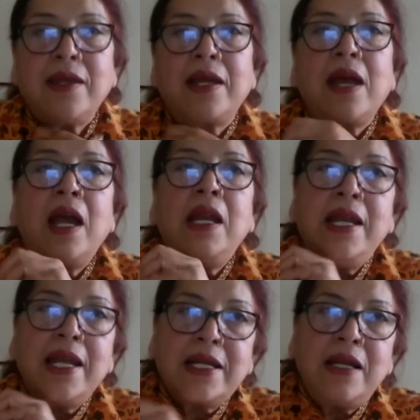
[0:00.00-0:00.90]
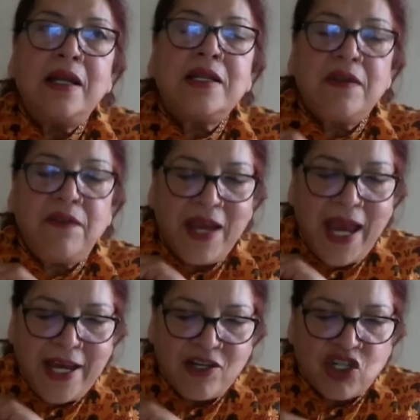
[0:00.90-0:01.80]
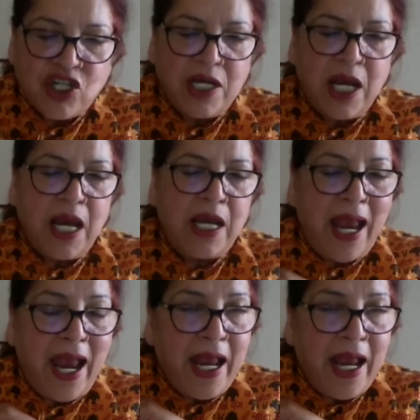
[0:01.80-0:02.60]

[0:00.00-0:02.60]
that a little deviation in